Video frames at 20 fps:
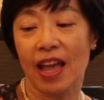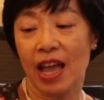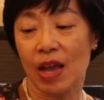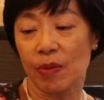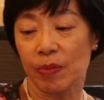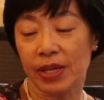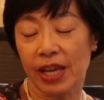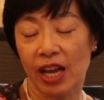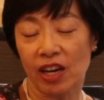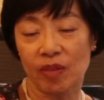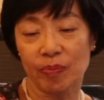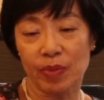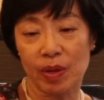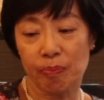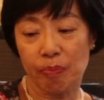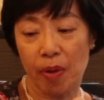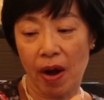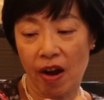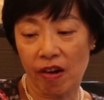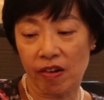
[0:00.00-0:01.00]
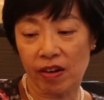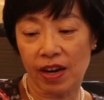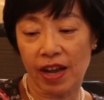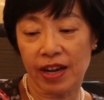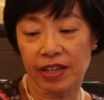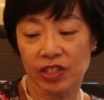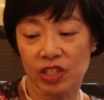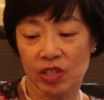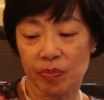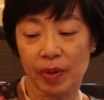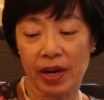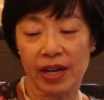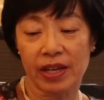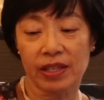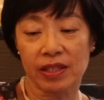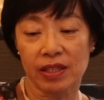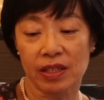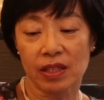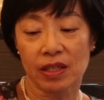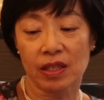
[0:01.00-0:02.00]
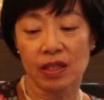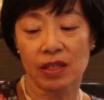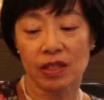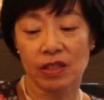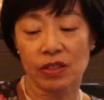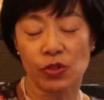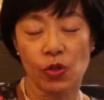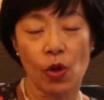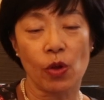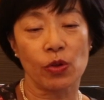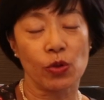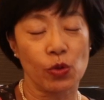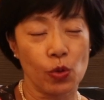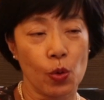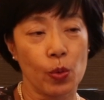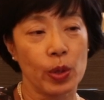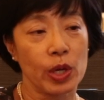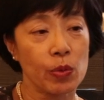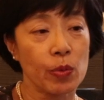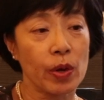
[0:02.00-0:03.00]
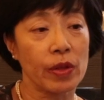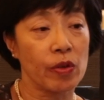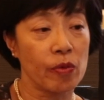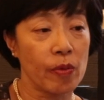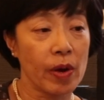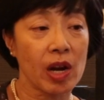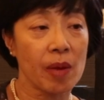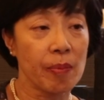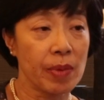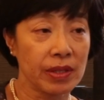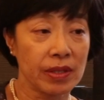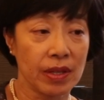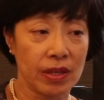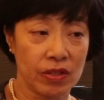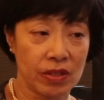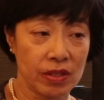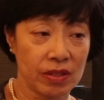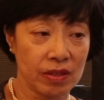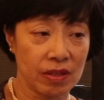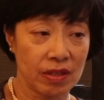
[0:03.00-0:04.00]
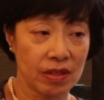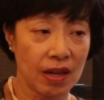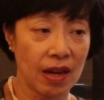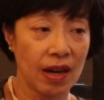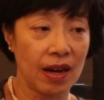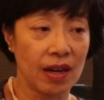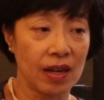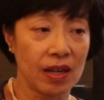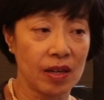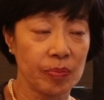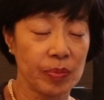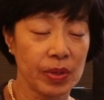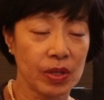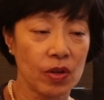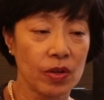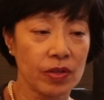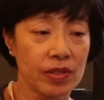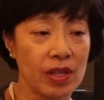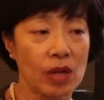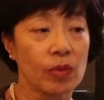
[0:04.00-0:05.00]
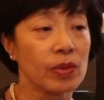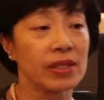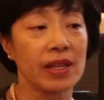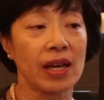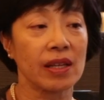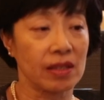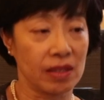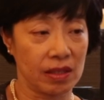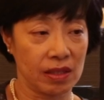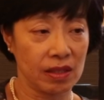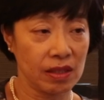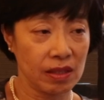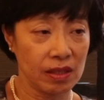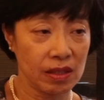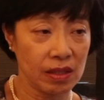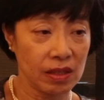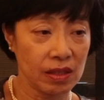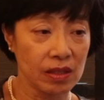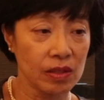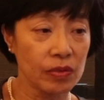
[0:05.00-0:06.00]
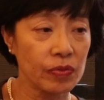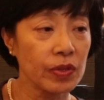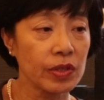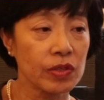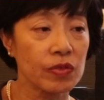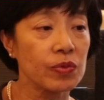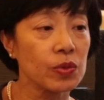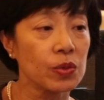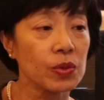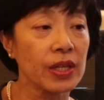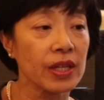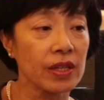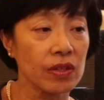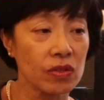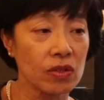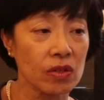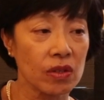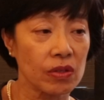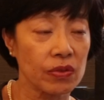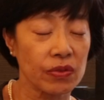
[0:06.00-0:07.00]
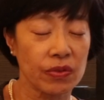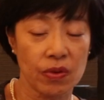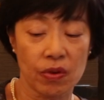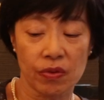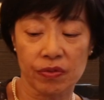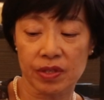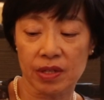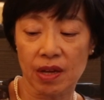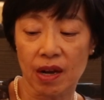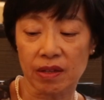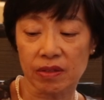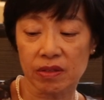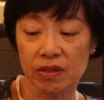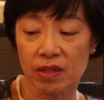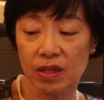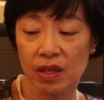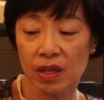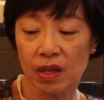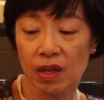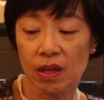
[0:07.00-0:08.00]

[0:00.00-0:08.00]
and we cannot be paralyzed by not knowing what the recommendations are, because there were none in the first few days of SARS.